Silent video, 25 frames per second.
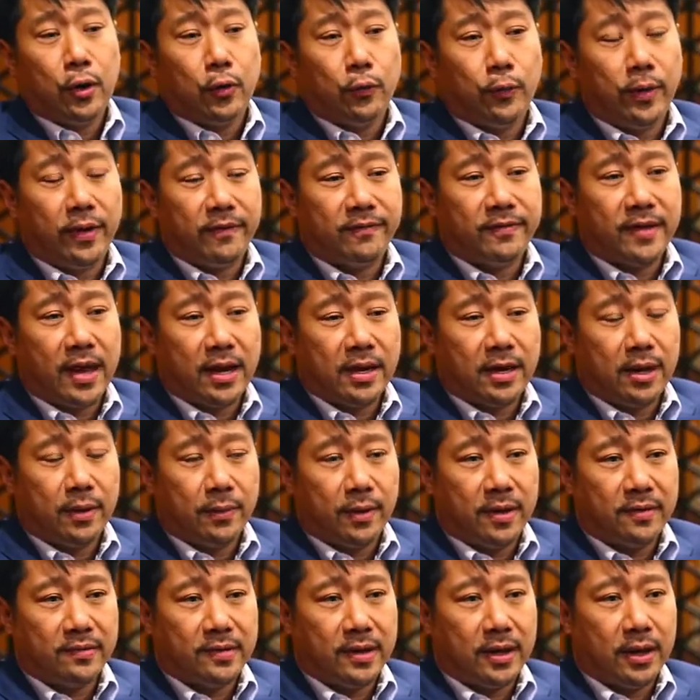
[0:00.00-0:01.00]
we have signed up
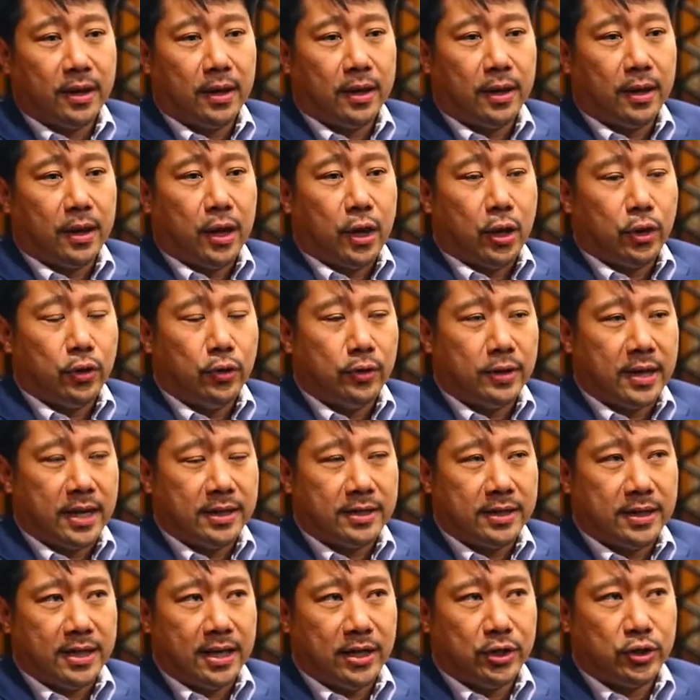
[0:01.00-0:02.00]
as a
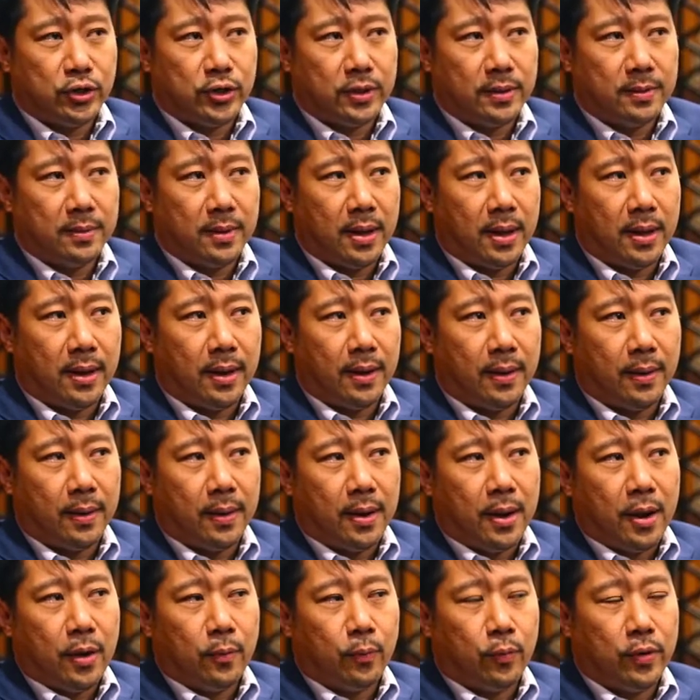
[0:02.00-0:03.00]
United Nations
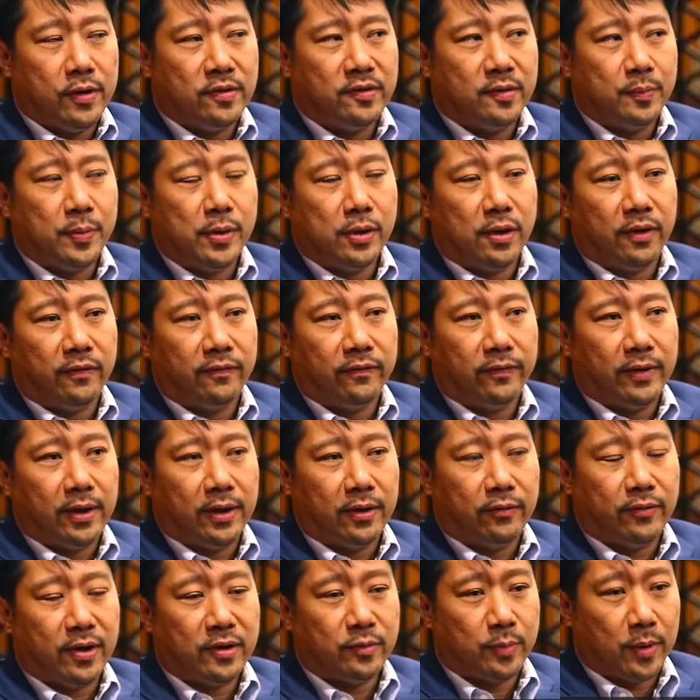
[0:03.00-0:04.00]
Principle
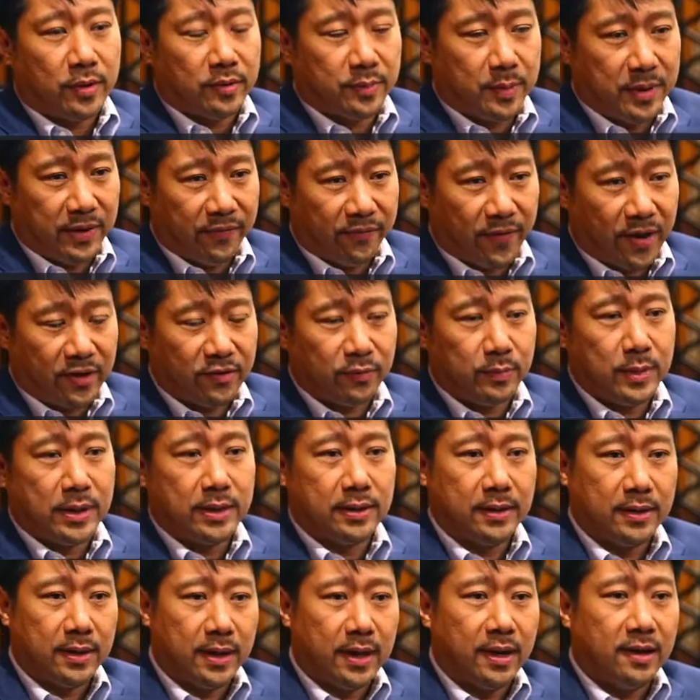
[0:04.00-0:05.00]
of Responsible
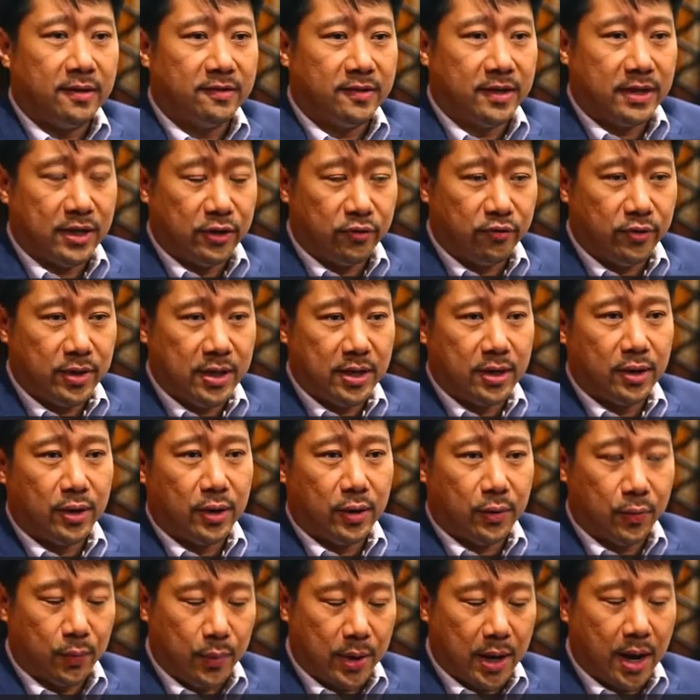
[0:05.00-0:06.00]
Investment signatory.
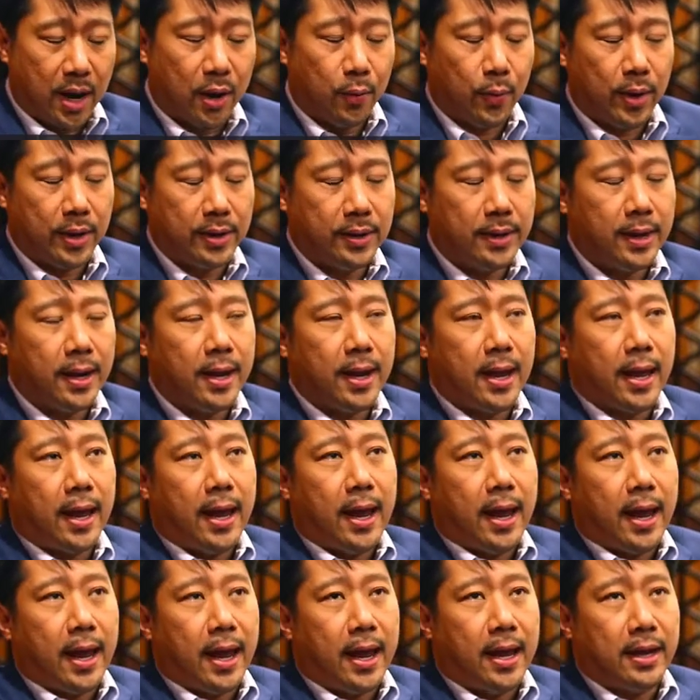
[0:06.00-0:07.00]
We are one.
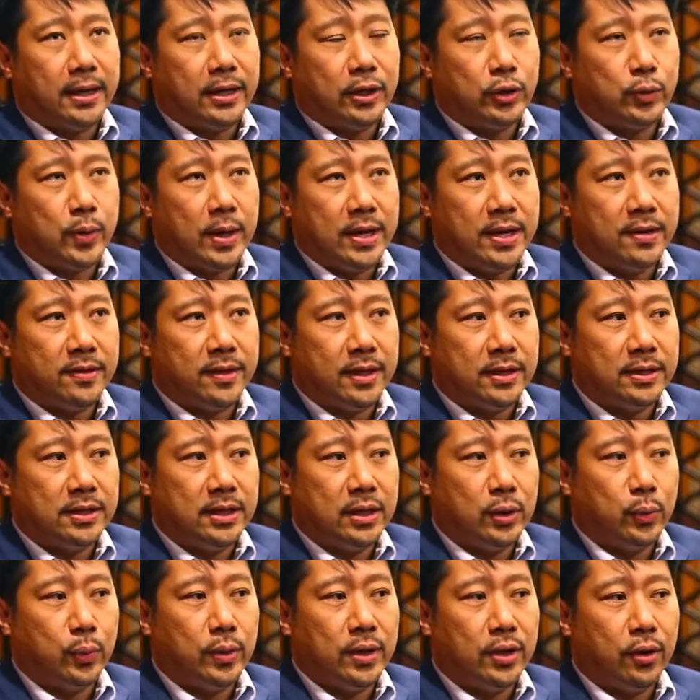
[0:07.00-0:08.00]
And in
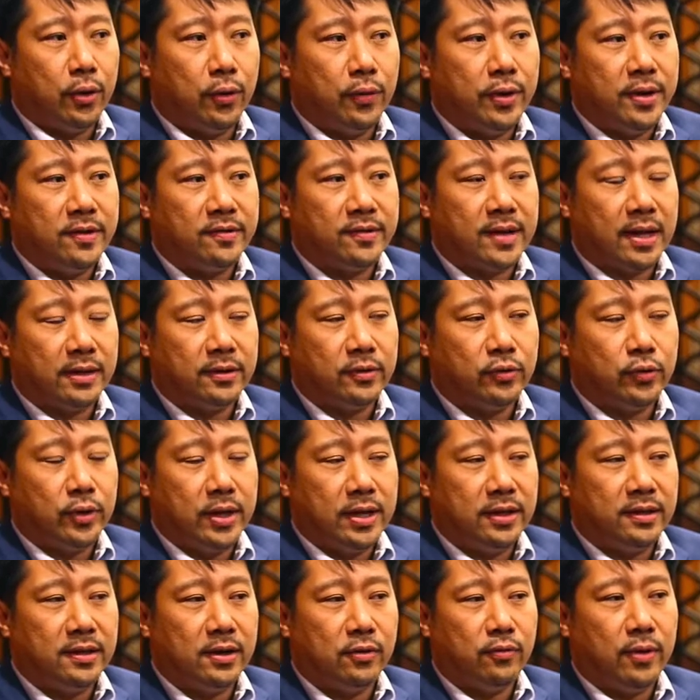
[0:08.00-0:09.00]
2013, we already started to
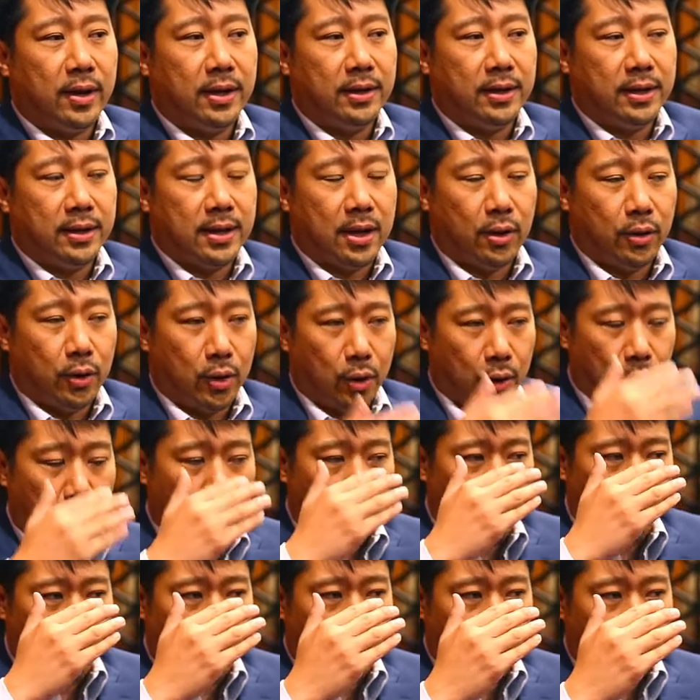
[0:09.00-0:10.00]
integrate in our
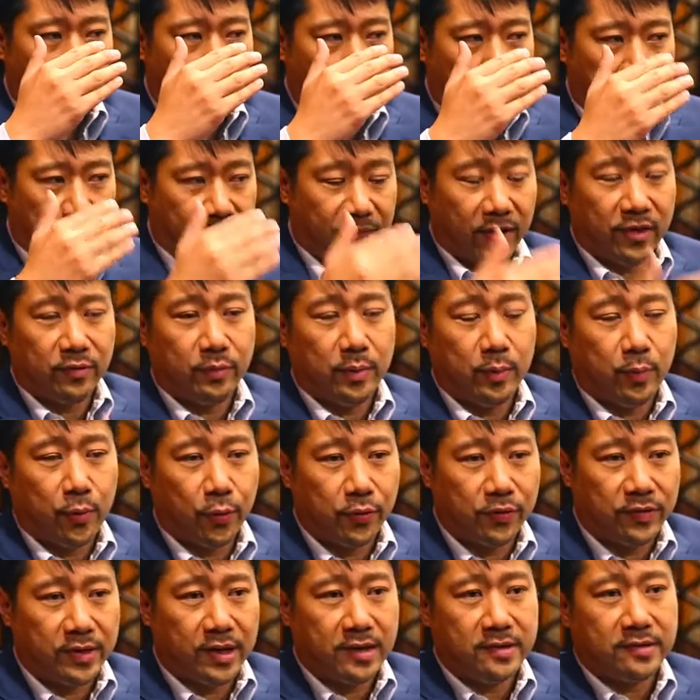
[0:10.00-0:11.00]
investment
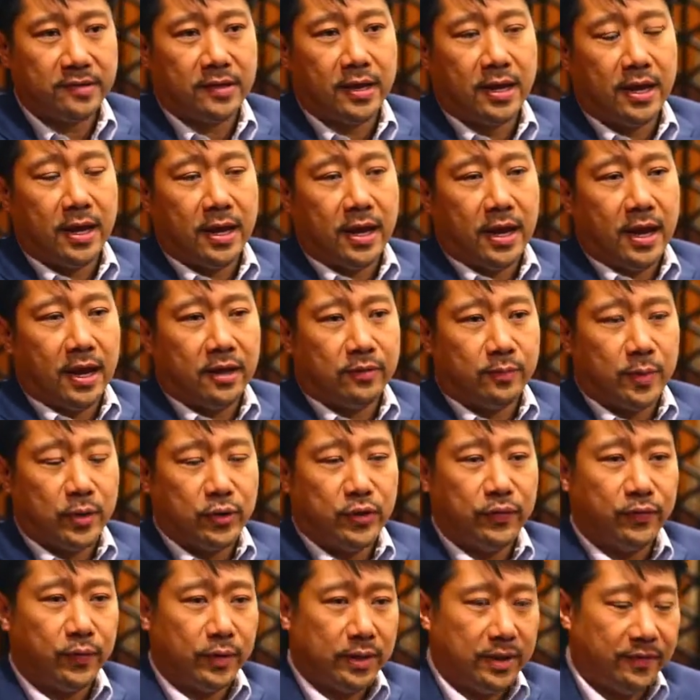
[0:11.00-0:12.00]
process,
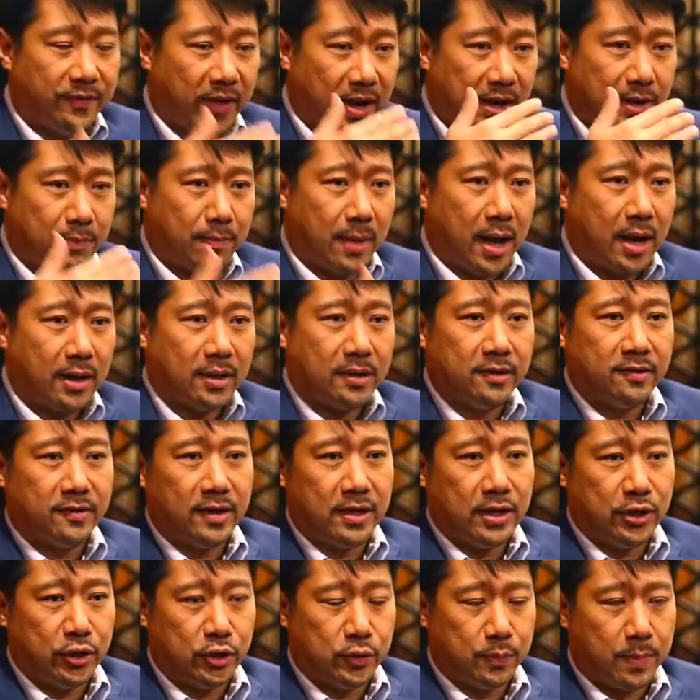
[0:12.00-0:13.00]
especially for developed markets
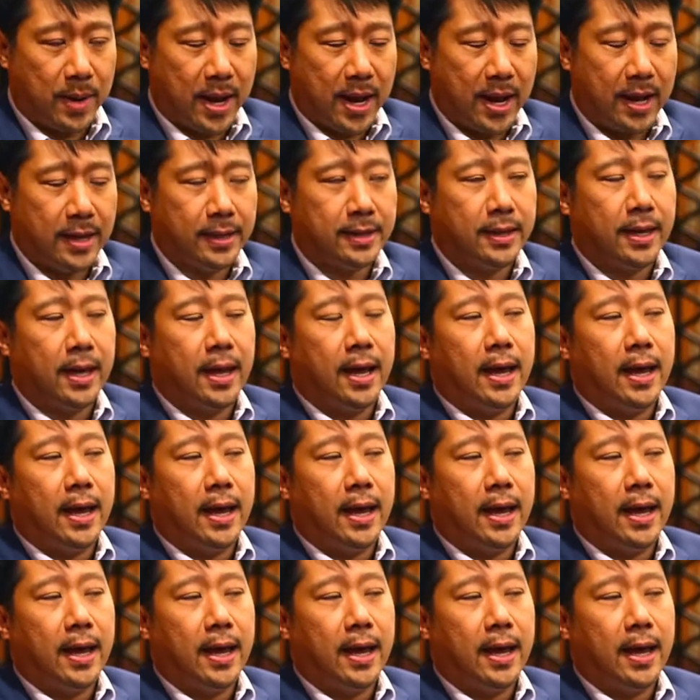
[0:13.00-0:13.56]
and in Japan,